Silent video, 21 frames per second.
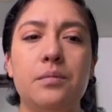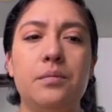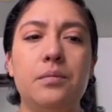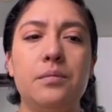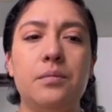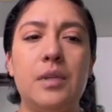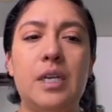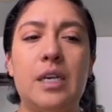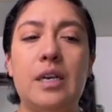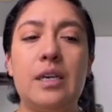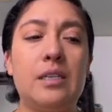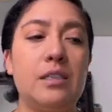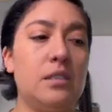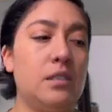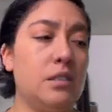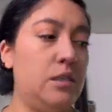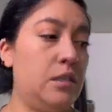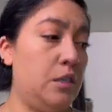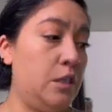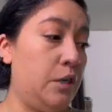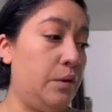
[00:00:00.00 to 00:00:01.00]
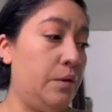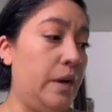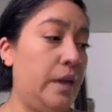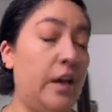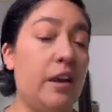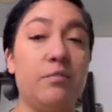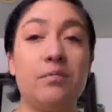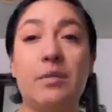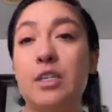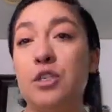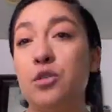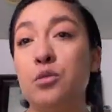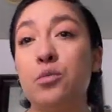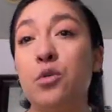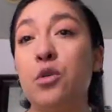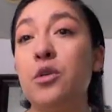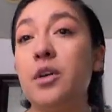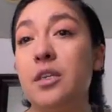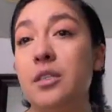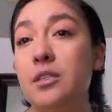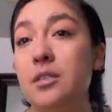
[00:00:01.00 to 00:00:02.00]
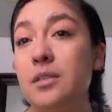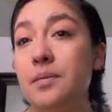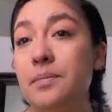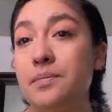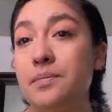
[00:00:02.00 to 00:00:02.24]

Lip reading: because, you know, I have my two boys.